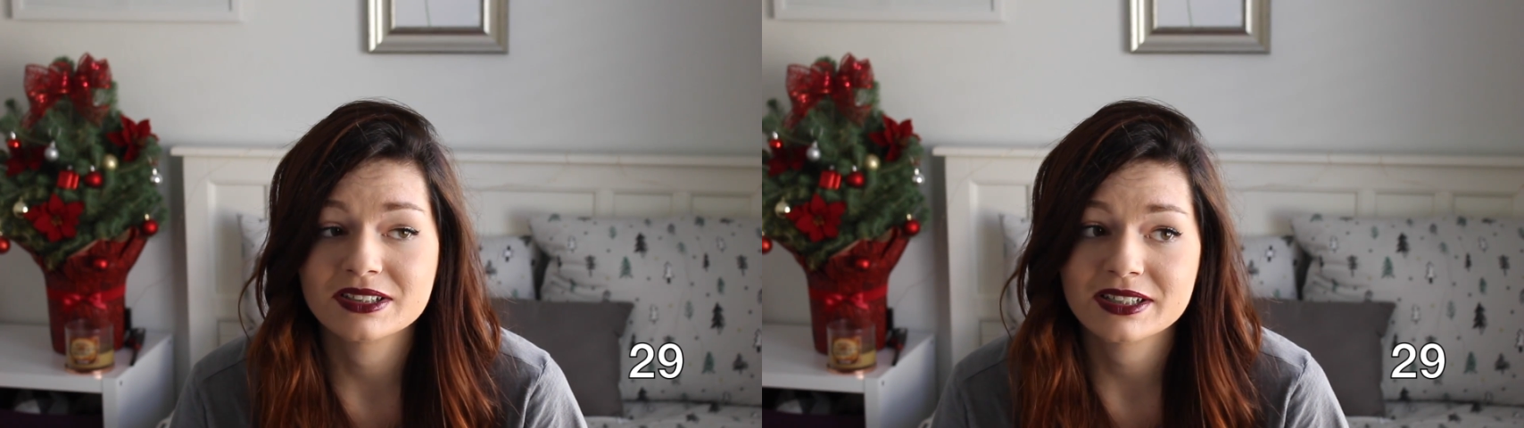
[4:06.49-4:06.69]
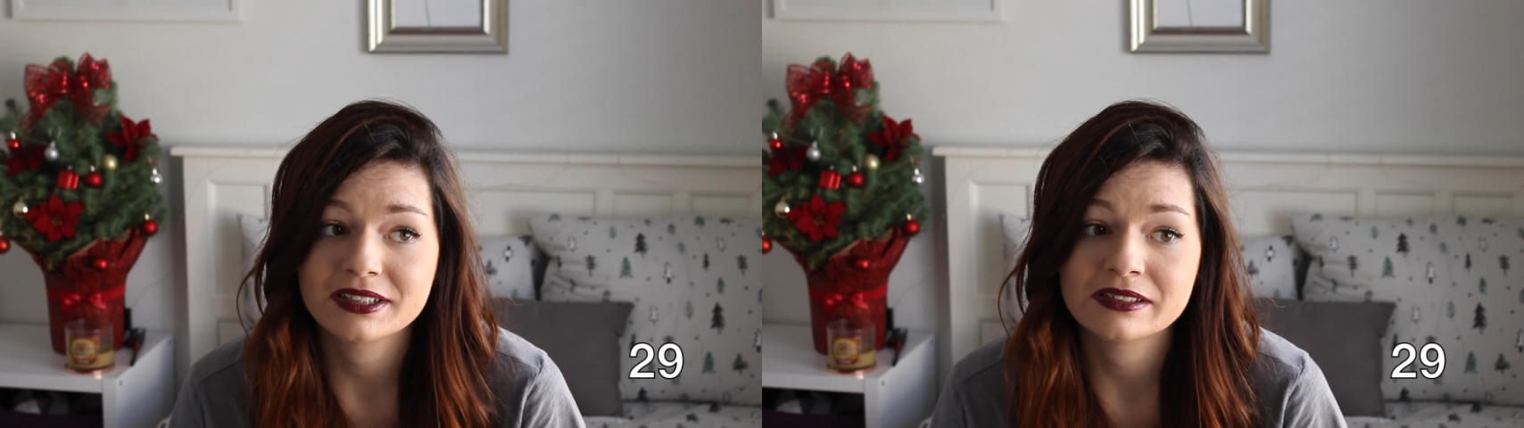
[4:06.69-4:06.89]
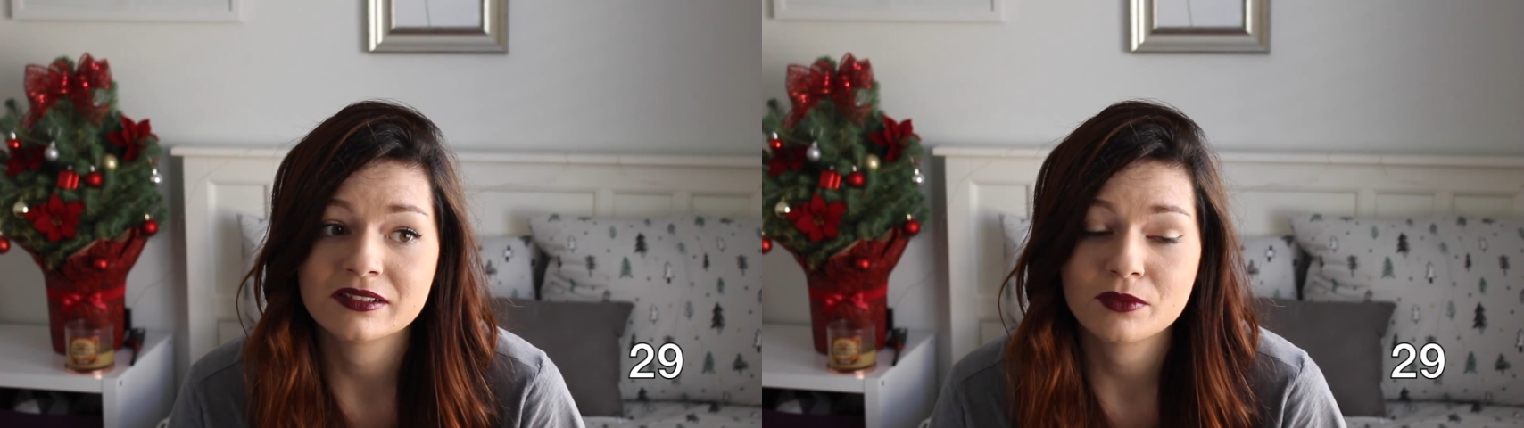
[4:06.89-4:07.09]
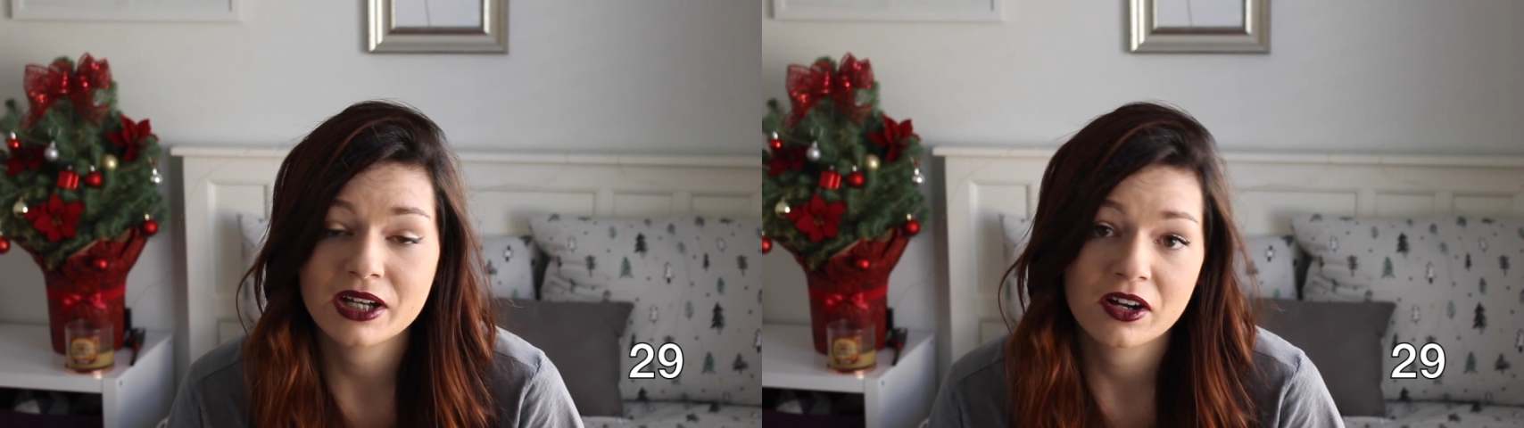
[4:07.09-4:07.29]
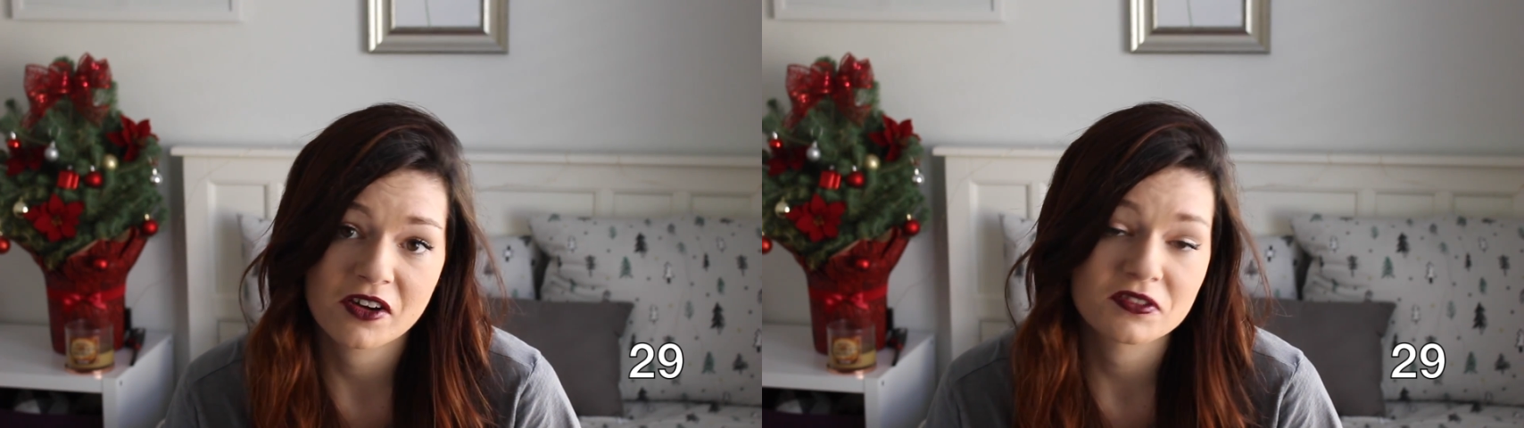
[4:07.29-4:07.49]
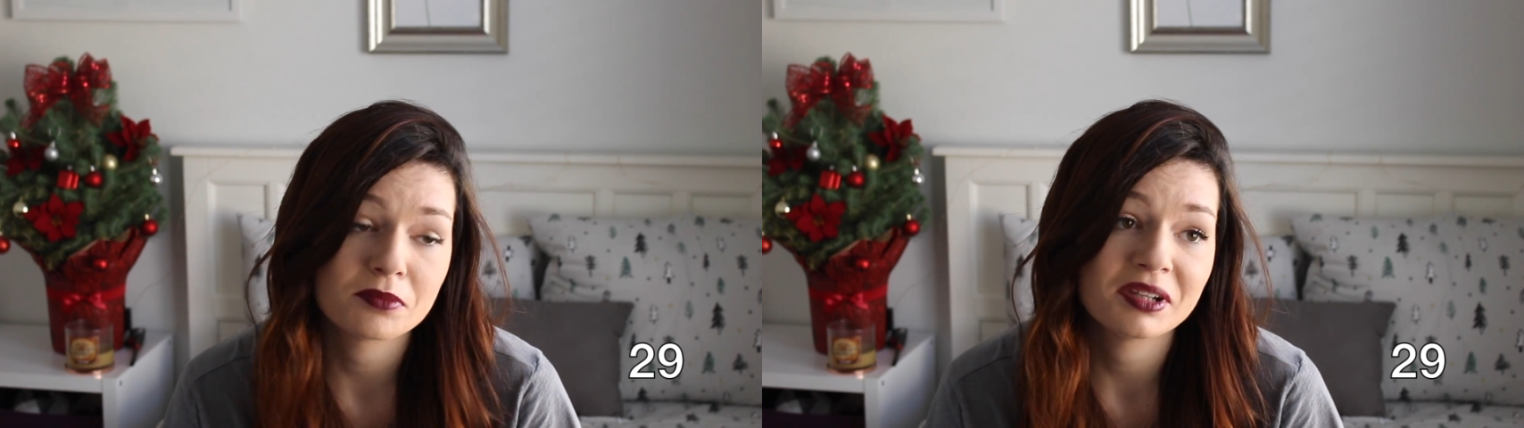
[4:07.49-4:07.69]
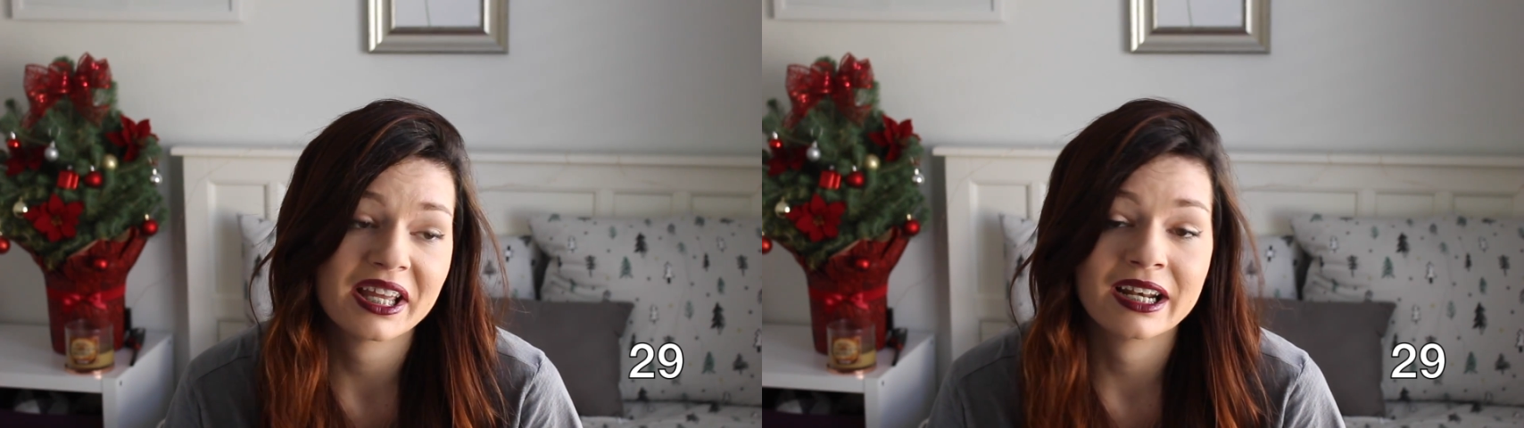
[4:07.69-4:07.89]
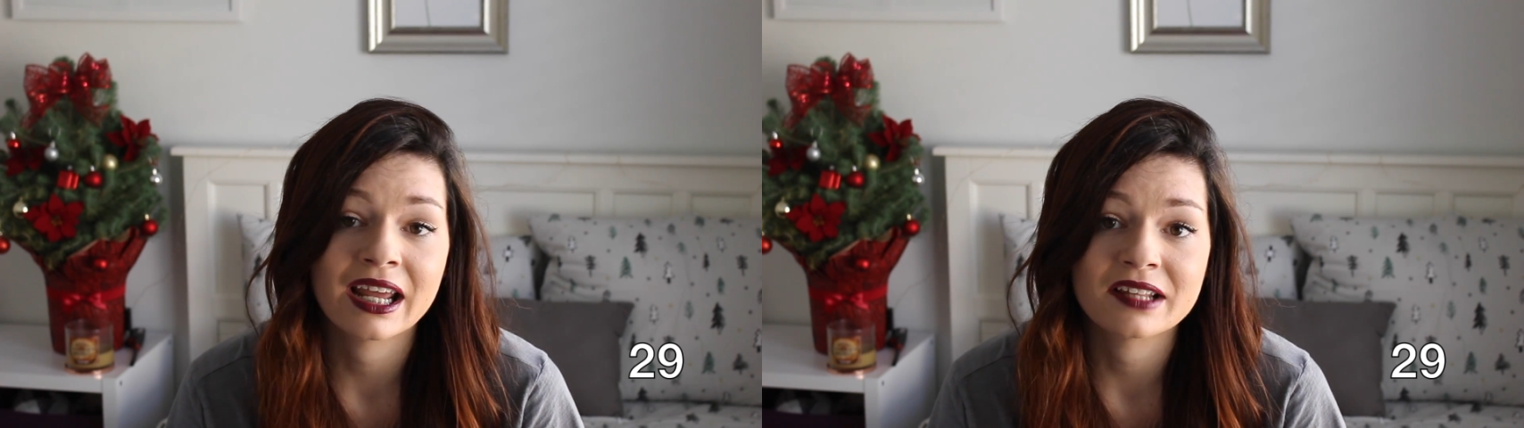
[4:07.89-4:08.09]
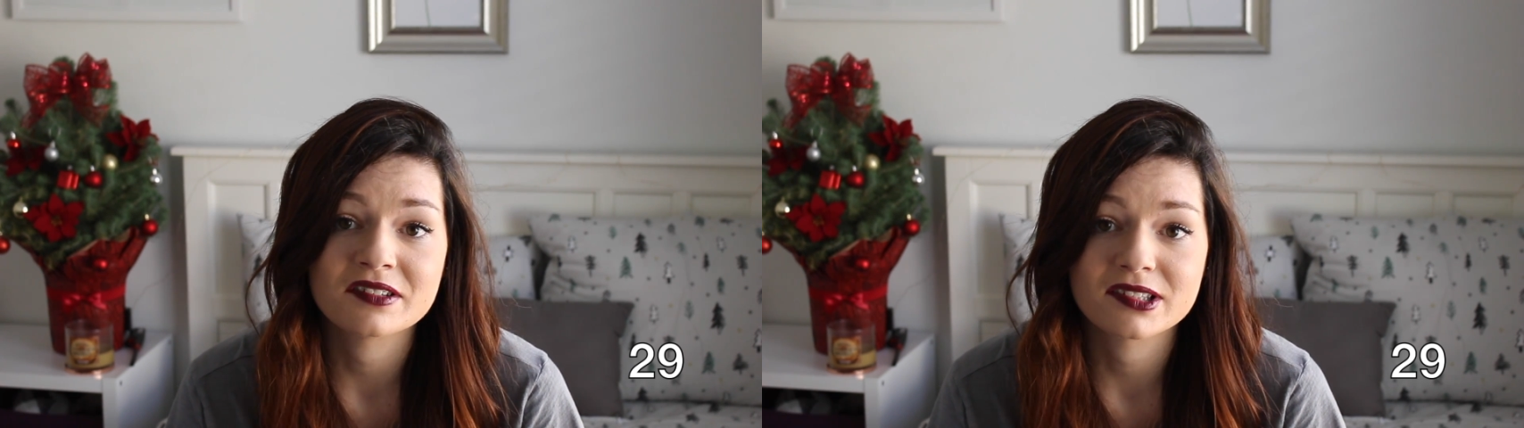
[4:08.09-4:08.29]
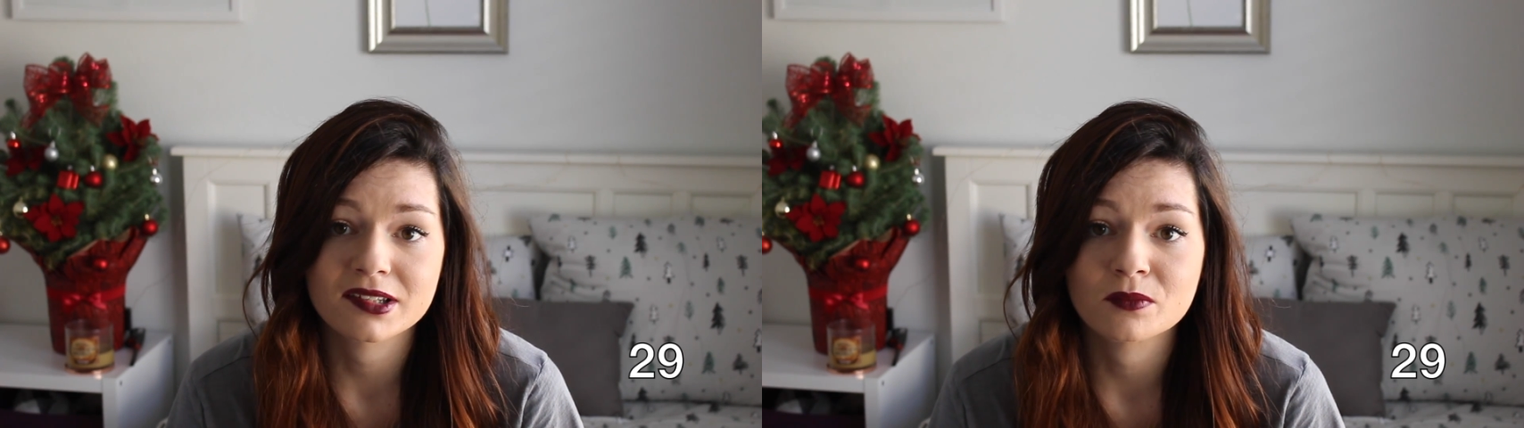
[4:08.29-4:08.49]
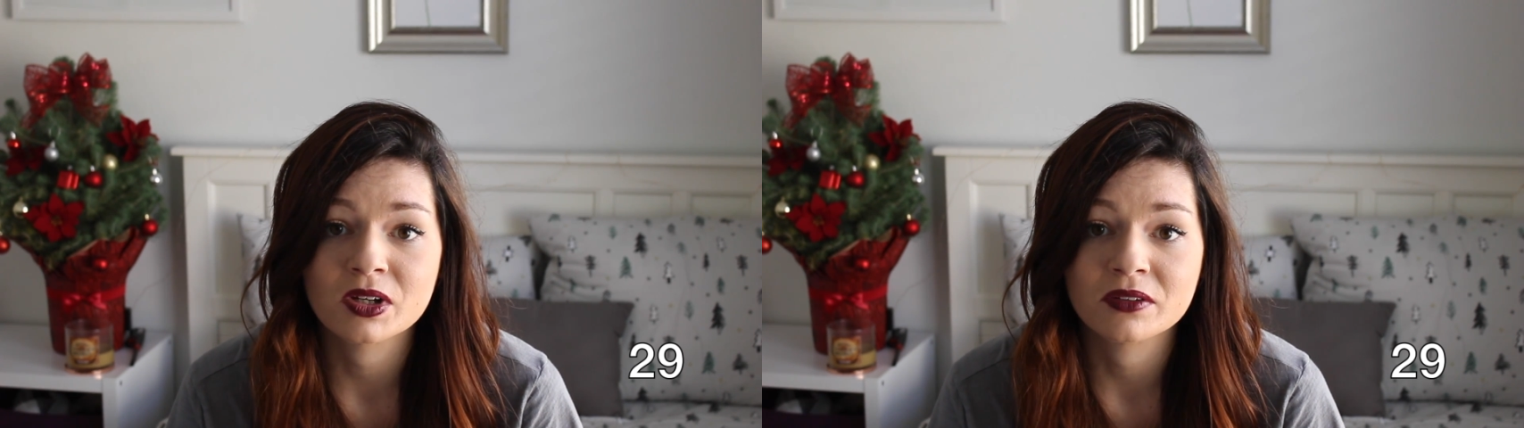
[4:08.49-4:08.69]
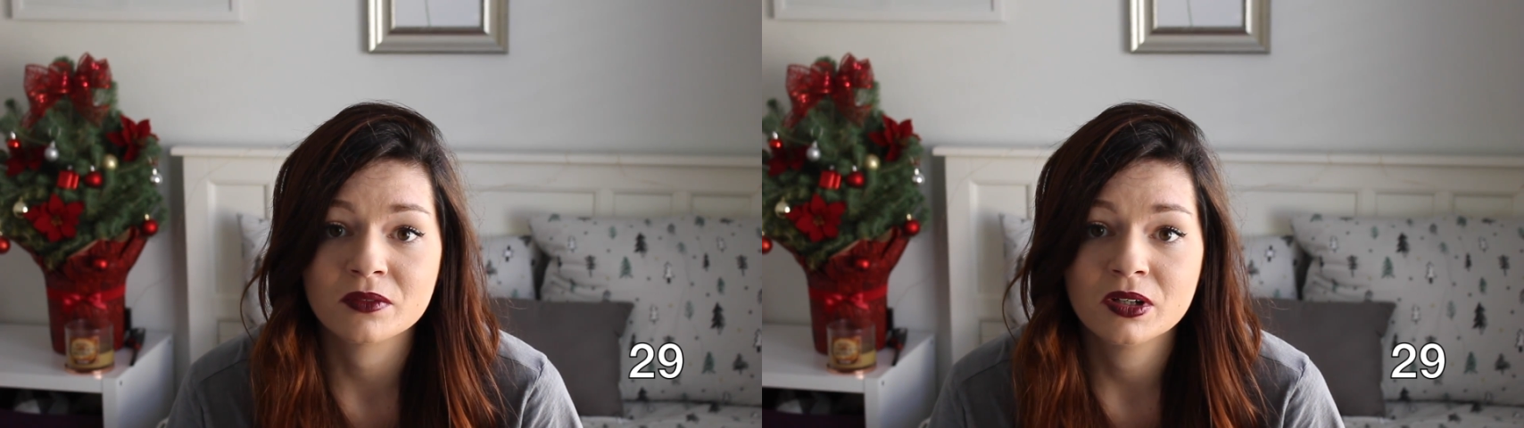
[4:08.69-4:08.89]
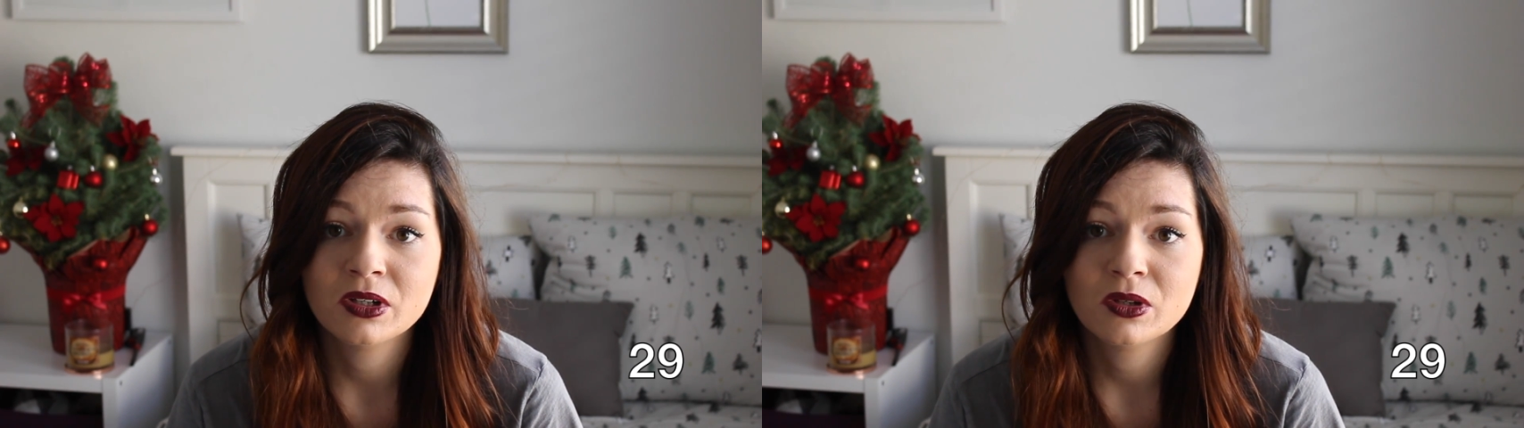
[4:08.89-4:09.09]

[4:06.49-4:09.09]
until we got off the plane and someone